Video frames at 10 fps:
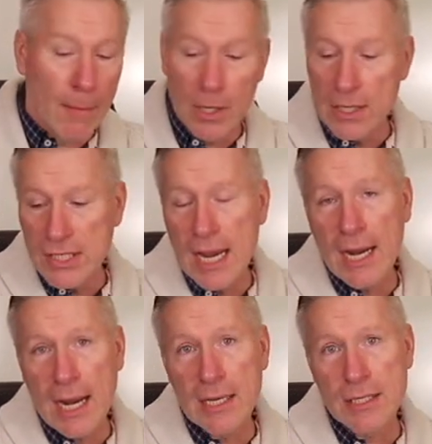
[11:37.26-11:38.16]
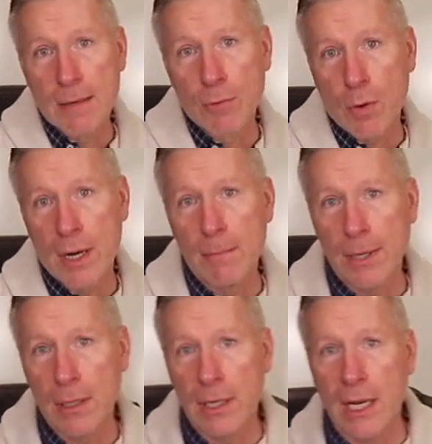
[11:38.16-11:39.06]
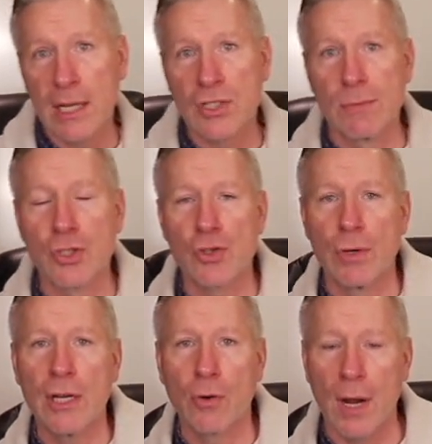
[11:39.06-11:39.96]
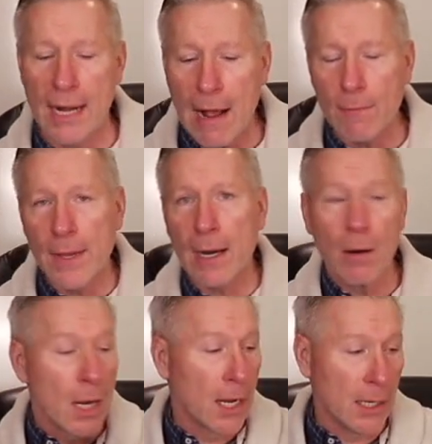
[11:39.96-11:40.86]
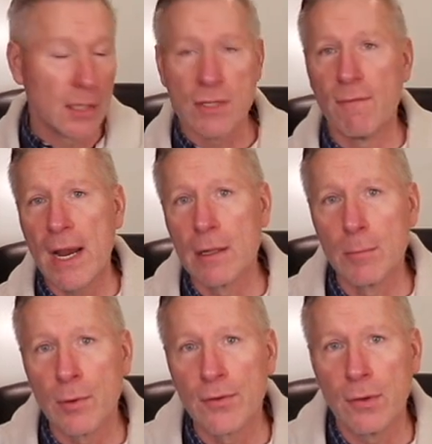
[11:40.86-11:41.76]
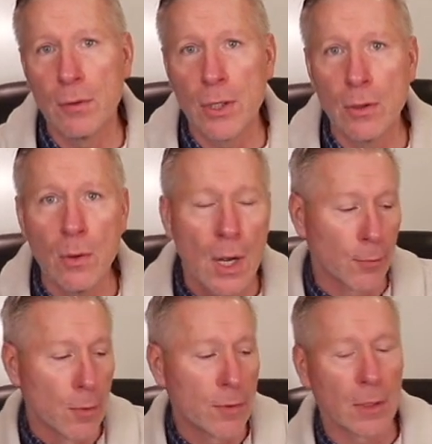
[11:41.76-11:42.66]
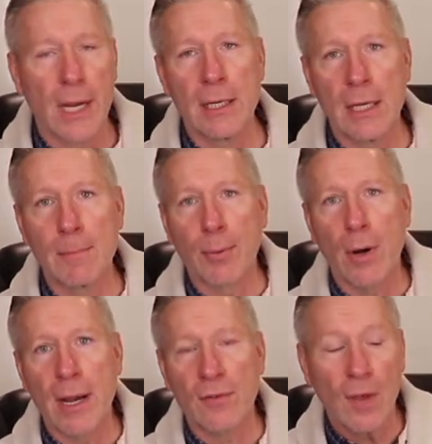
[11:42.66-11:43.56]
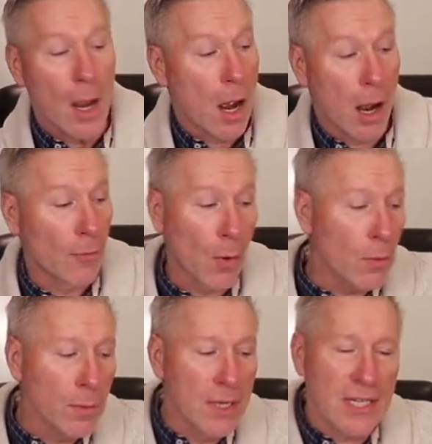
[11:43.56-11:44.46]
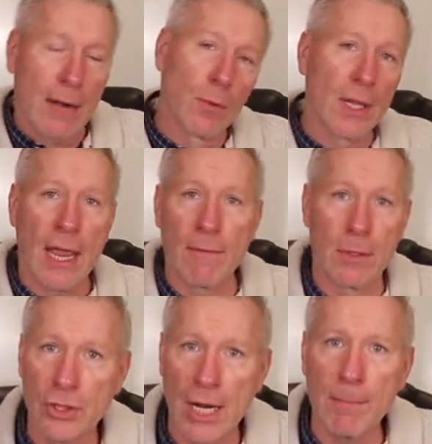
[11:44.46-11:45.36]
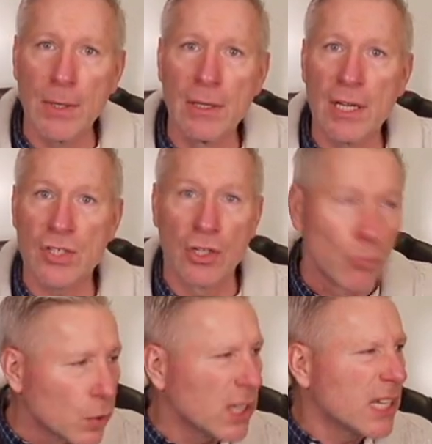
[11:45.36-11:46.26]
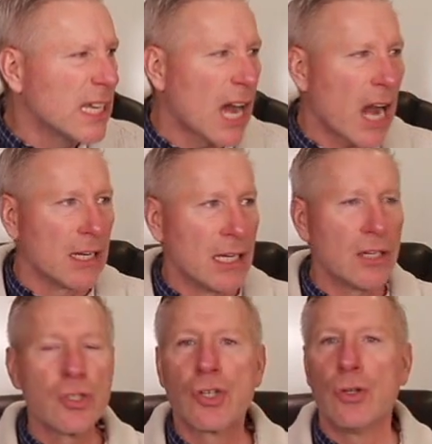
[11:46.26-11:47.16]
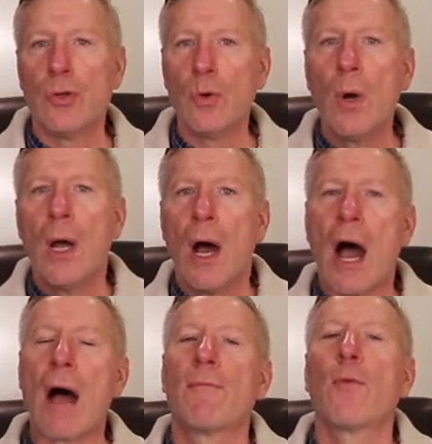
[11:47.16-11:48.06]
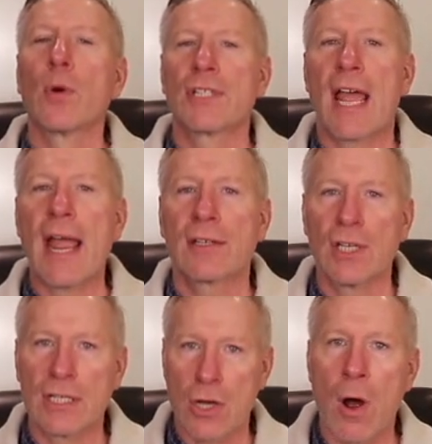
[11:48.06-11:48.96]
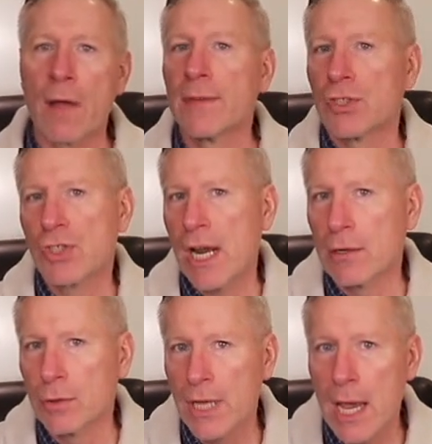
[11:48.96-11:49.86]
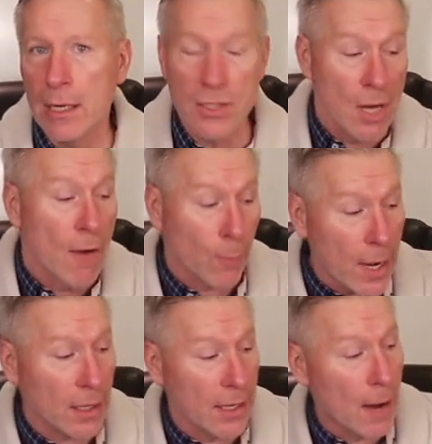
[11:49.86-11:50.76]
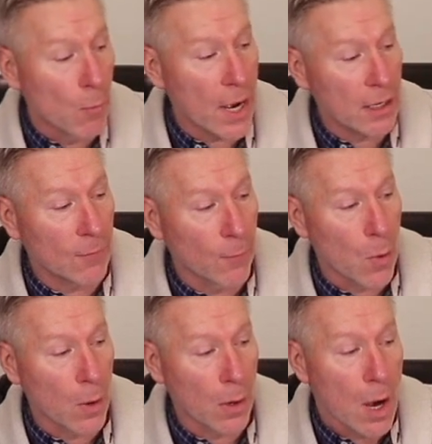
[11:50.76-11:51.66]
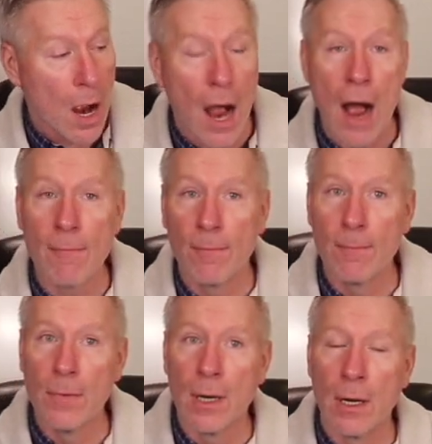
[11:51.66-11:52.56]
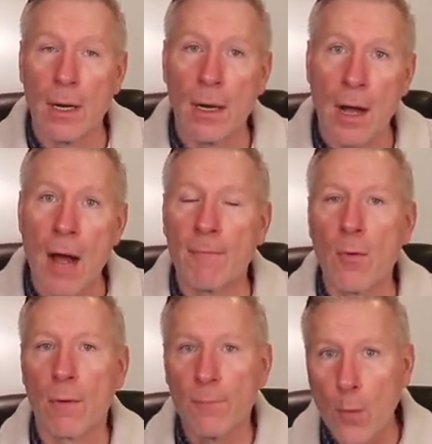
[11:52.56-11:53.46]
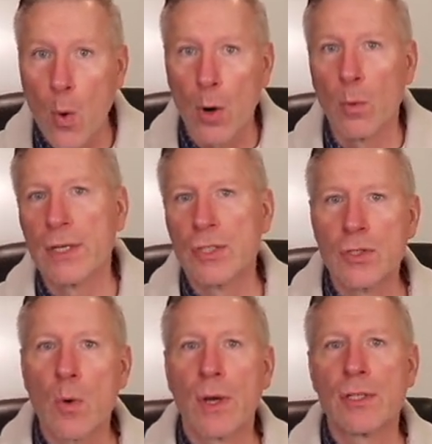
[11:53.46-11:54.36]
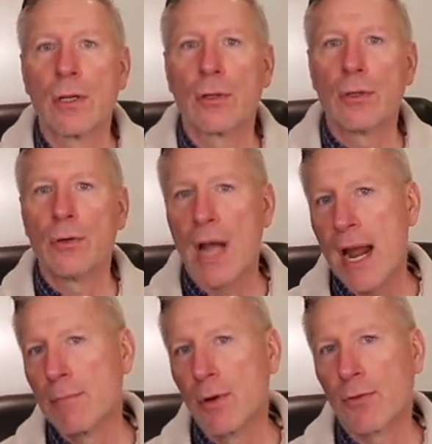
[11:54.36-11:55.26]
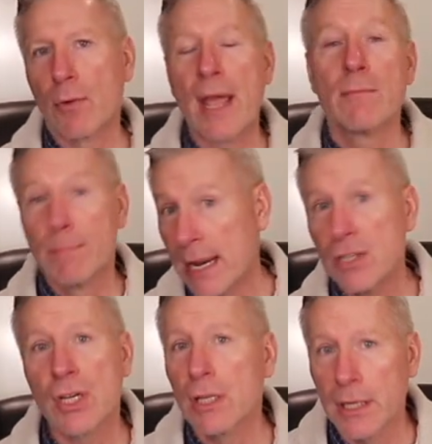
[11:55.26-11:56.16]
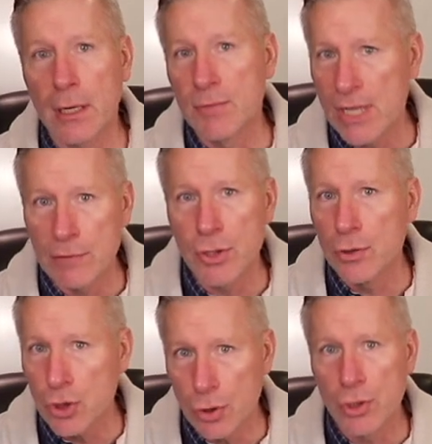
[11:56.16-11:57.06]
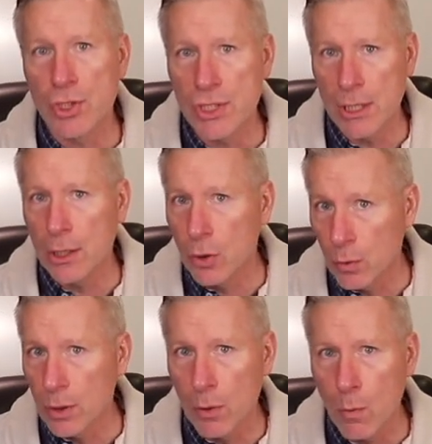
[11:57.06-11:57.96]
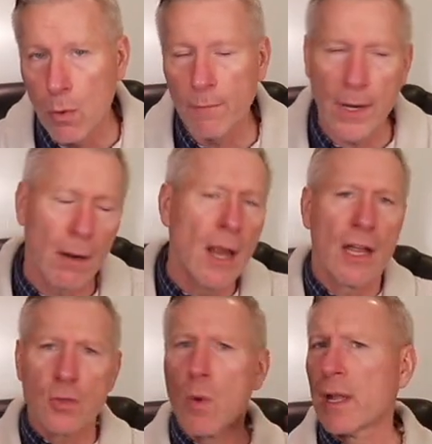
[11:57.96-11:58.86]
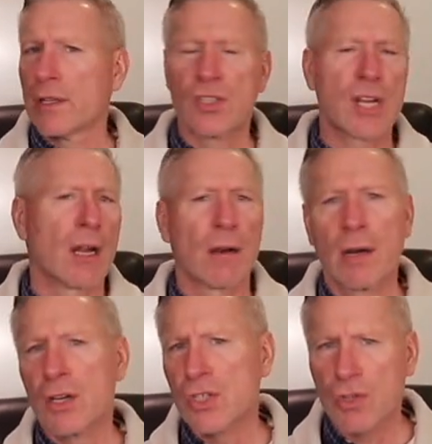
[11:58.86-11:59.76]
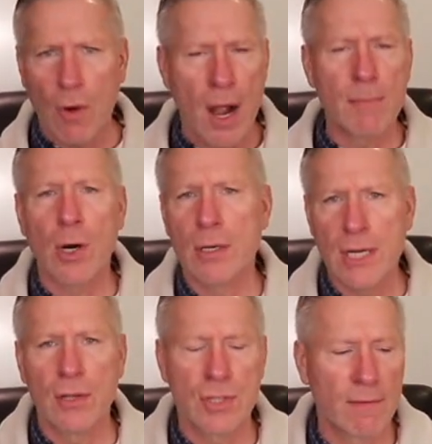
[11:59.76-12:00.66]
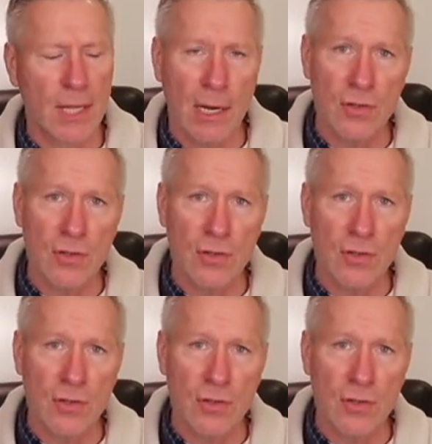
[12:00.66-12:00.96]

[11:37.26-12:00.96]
I'm going to say it has some credibility, has some street cred out there. It is available to you through the Lightning Press. Uh, the only reason I really haven't championed this and really gotten into OPFOR tactics on this channel yet is frankly I'm waiting for op uh, OPFOR 4, which is going to include hybrid threat, basically comes down to insurgency and guerrilla warfare, as well as terrorists, crime cartels, everything